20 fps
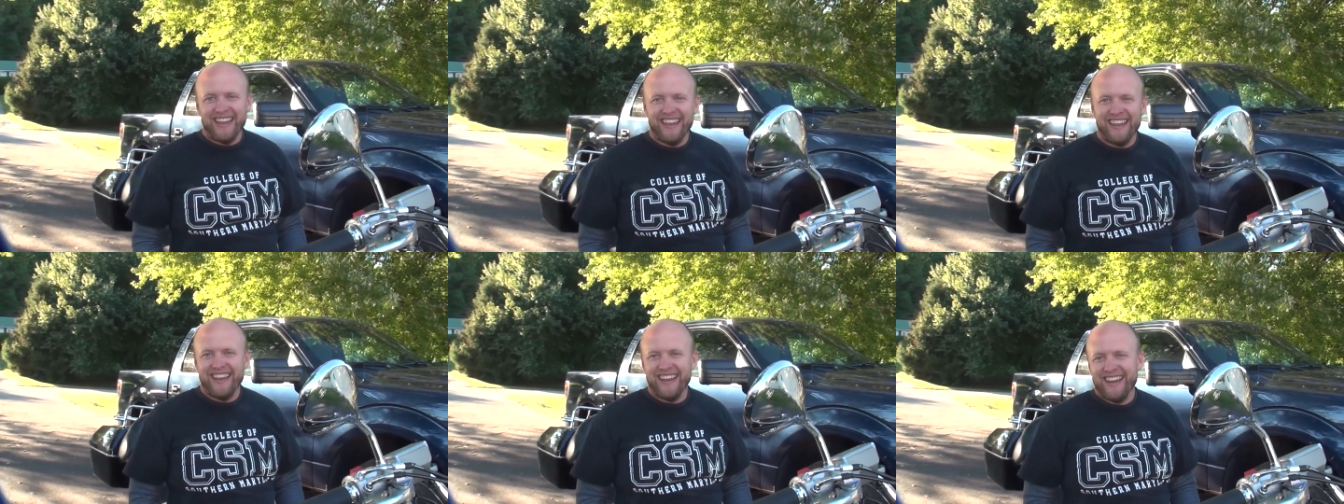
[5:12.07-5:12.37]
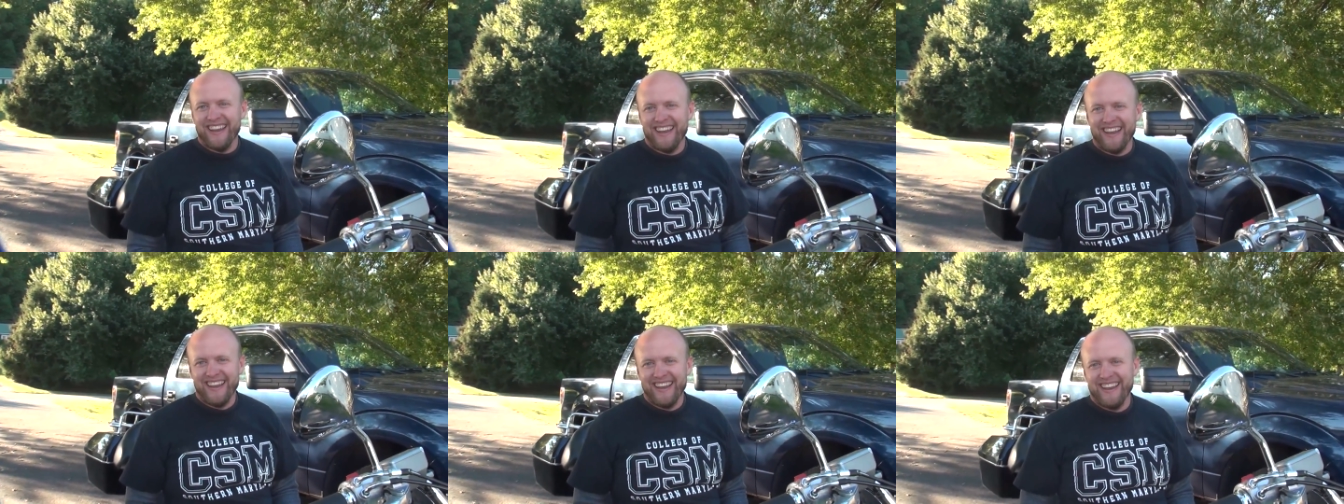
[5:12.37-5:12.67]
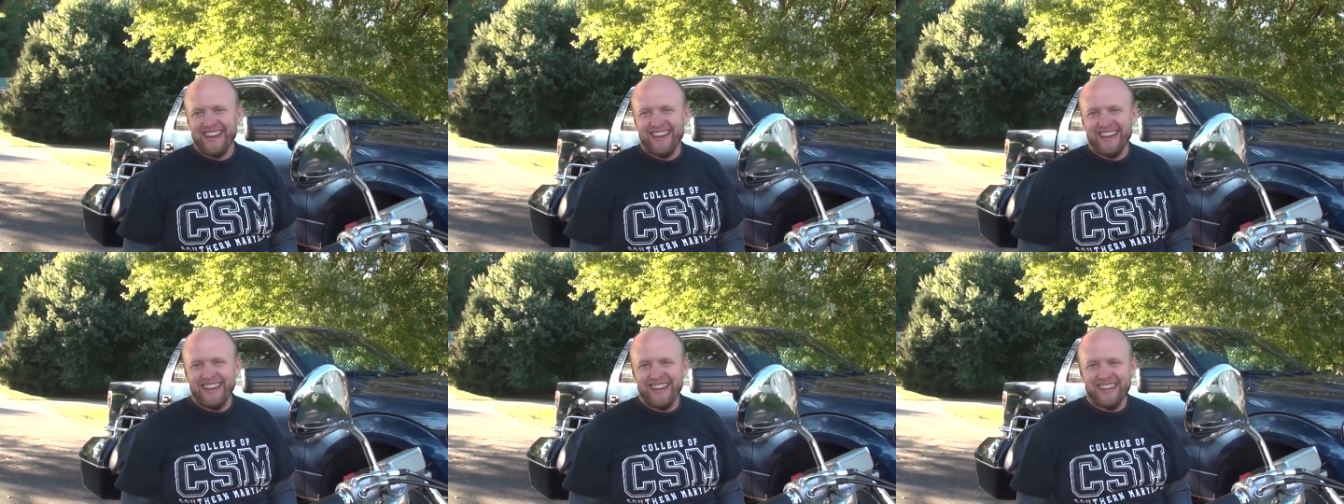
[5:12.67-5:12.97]
but the
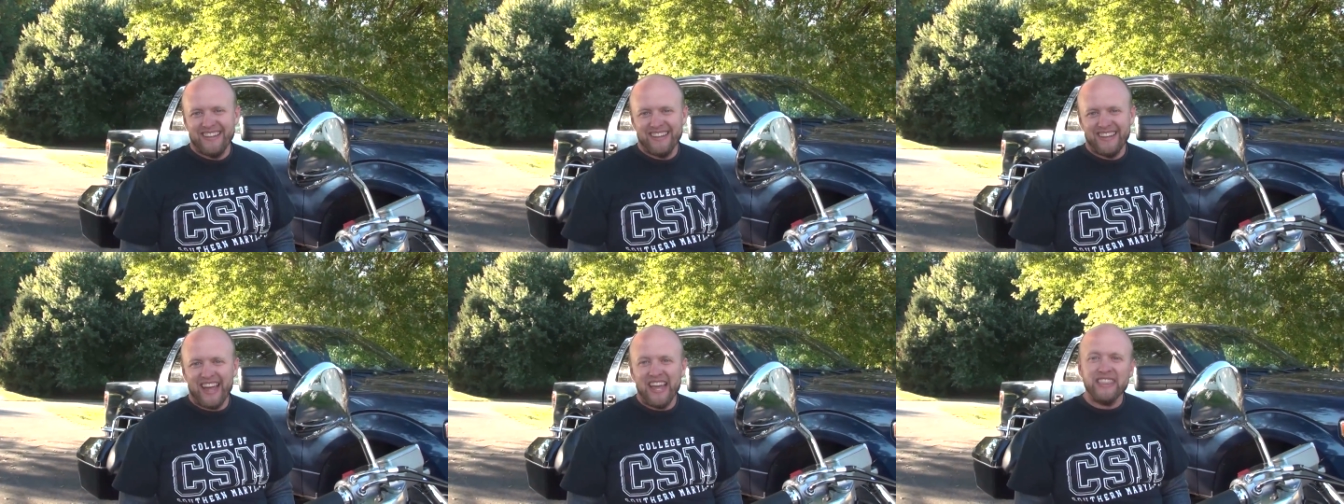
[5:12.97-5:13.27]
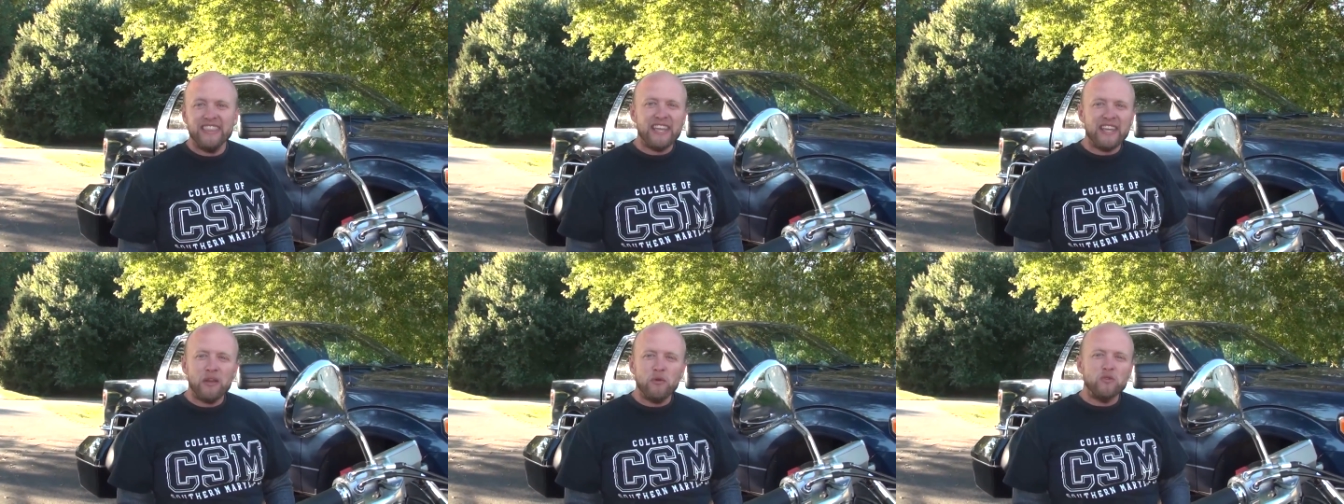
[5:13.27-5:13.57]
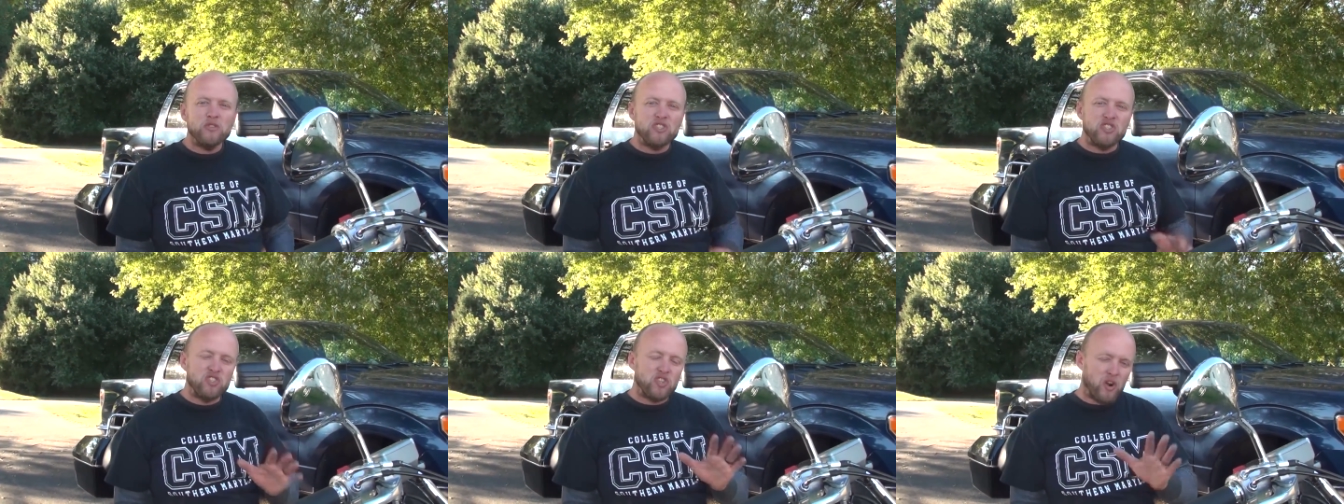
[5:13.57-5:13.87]
last time I think it
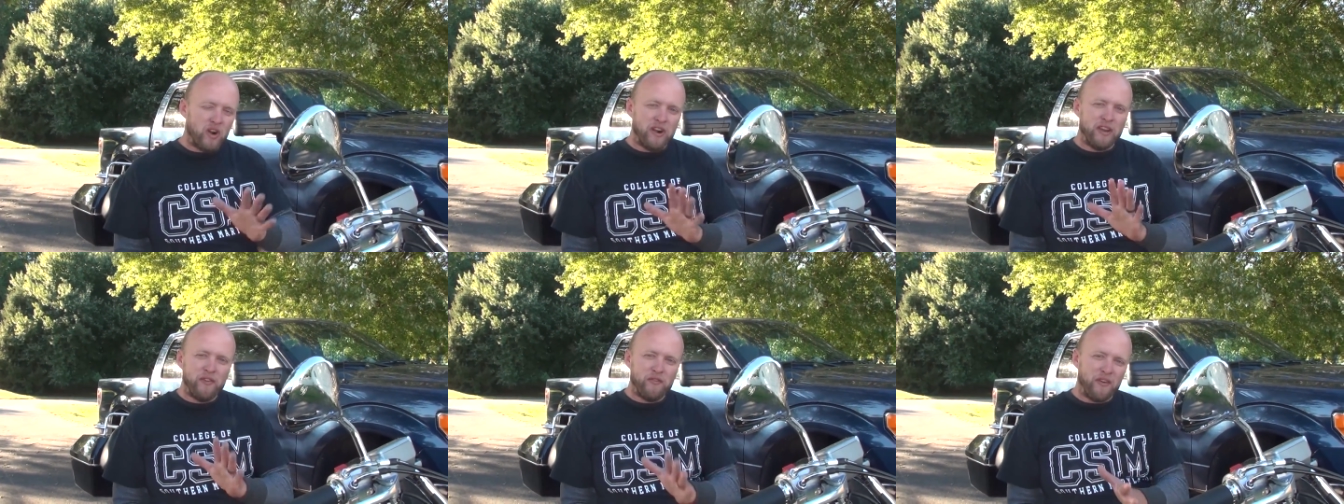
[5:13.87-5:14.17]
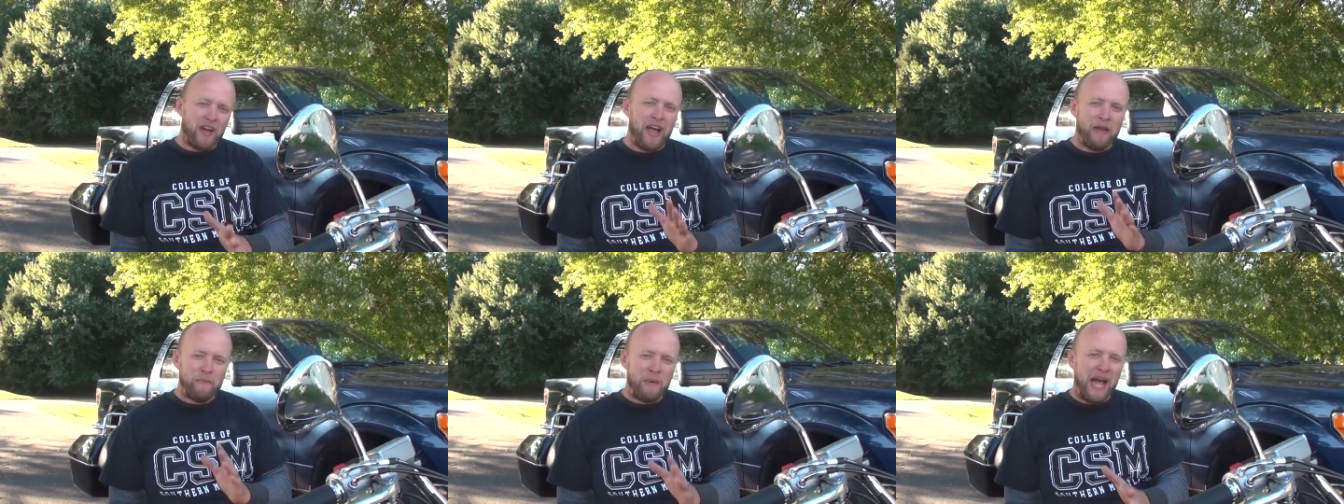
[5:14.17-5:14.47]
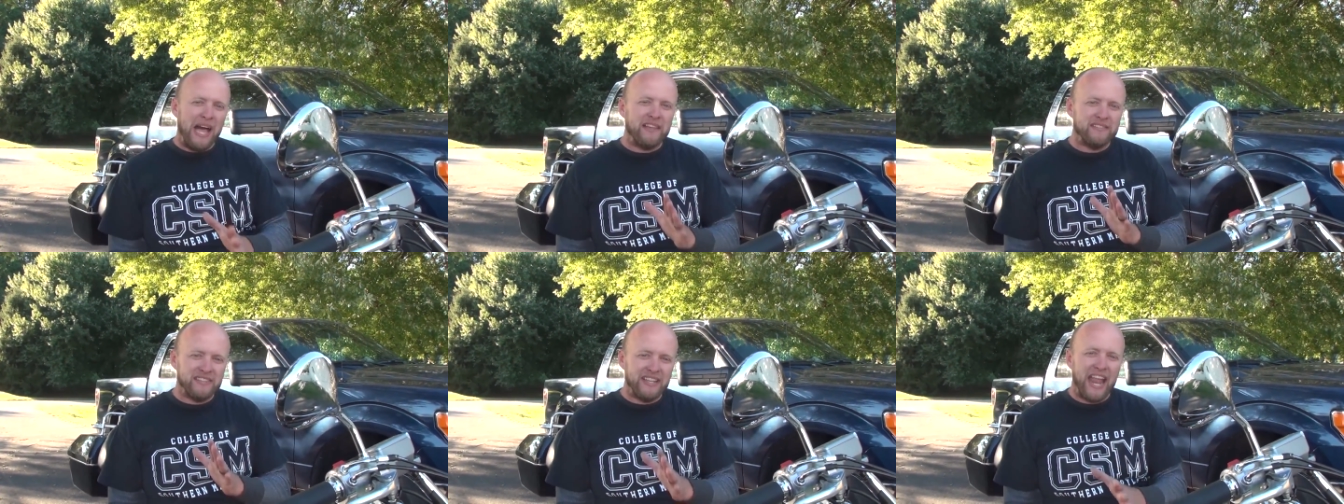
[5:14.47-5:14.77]
was 35
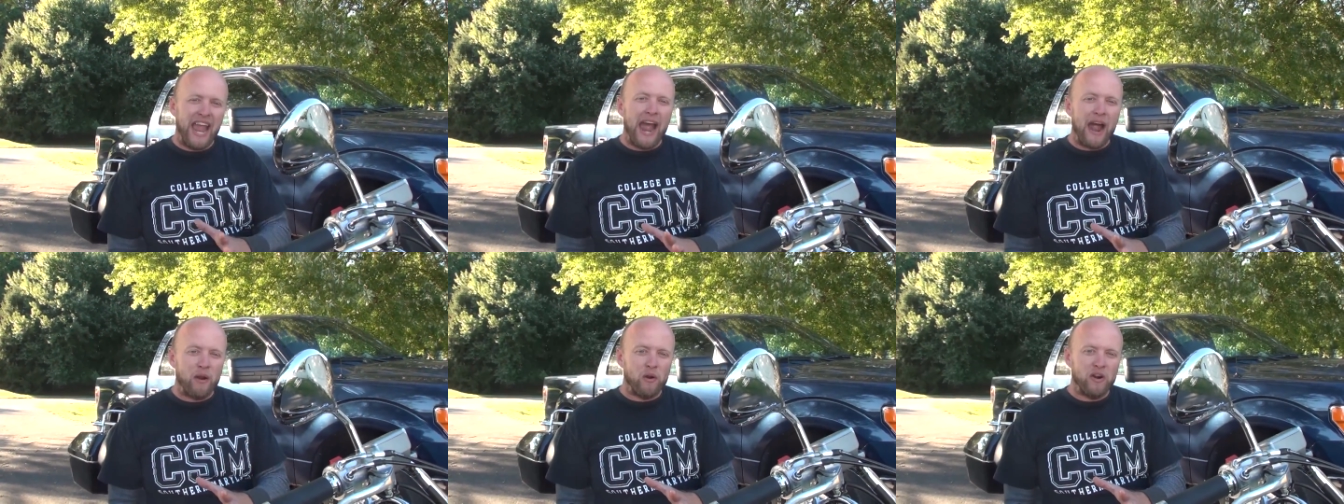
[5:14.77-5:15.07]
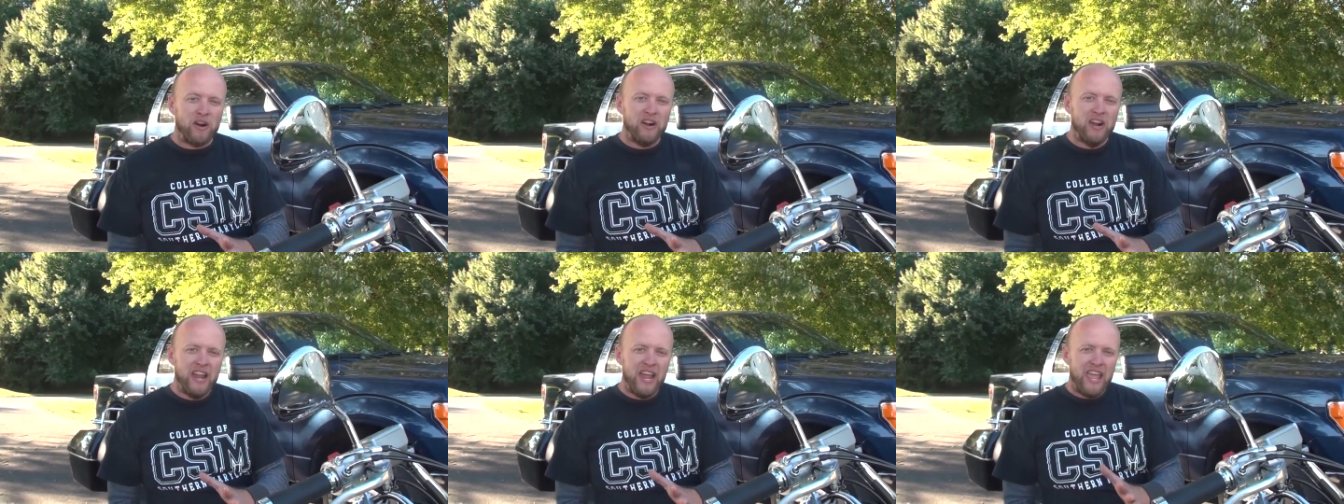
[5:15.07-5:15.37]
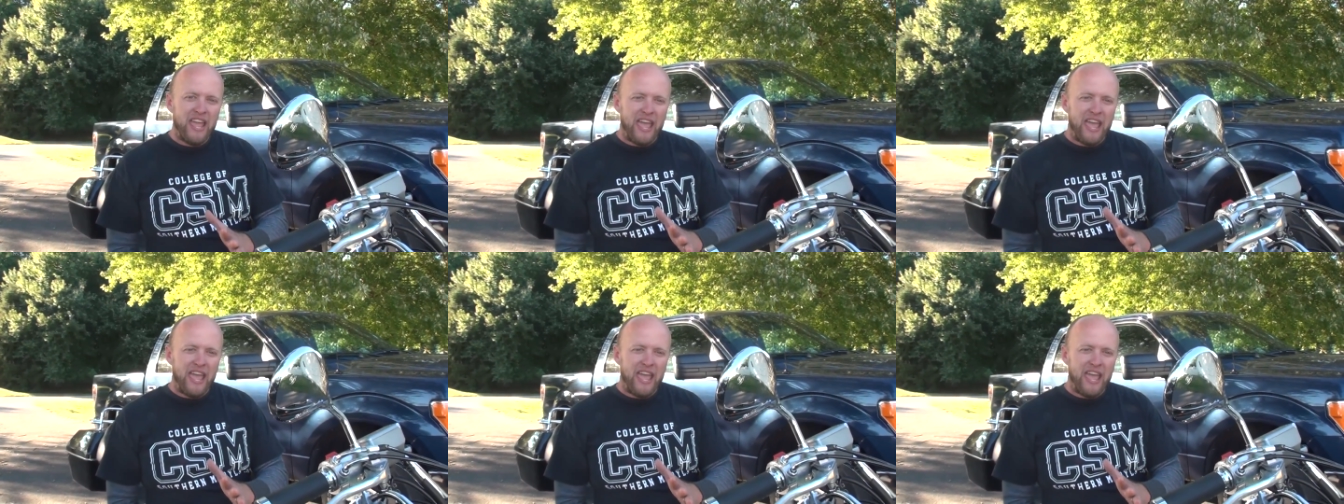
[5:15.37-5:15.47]
miles an hour